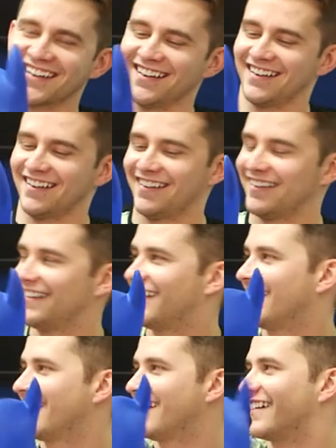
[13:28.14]

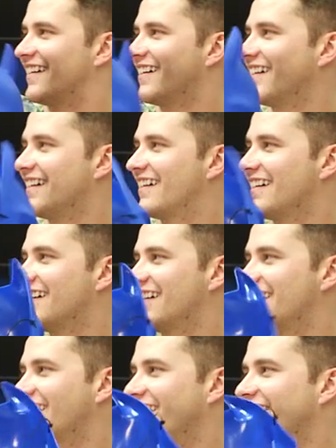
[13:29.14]

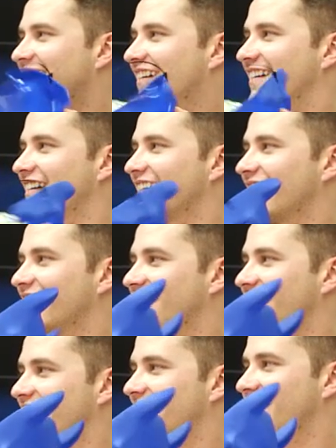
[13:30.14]

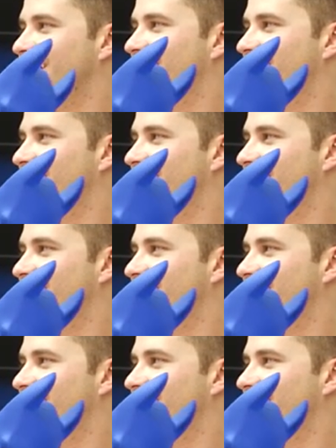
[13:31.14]
[no speech]